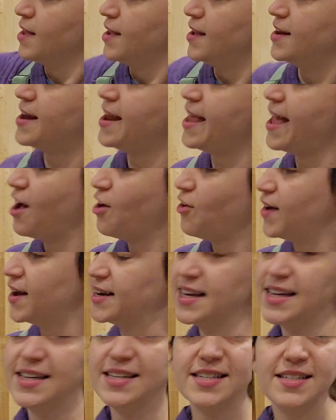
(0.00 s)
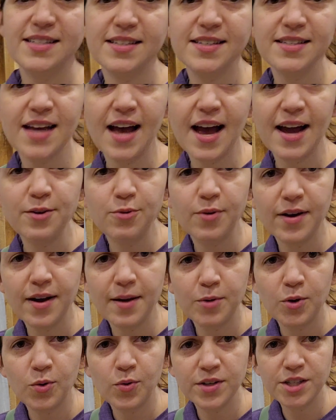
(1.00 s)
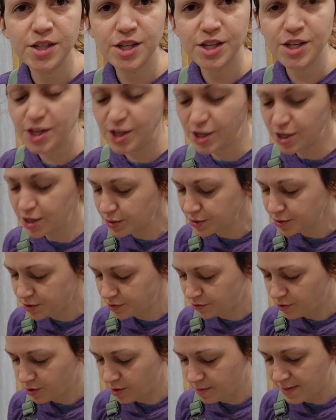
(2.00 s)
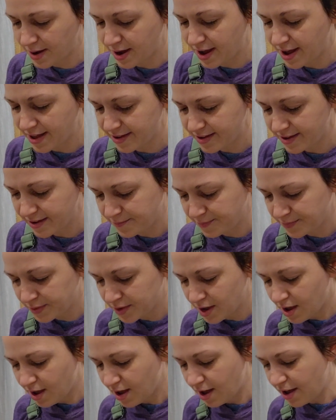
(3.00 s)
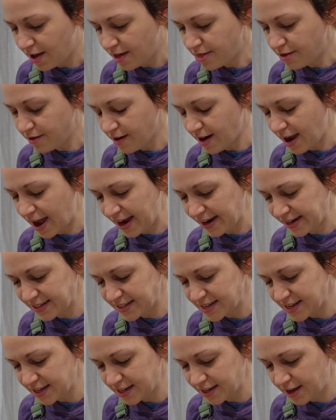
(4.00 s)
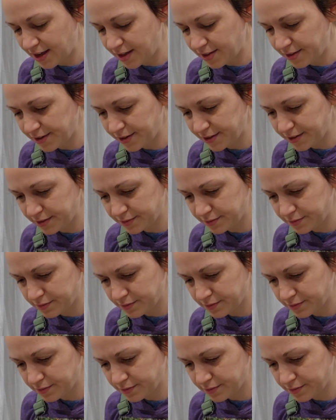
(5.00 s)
Now I need to decide what I'm going to use for my other accent color.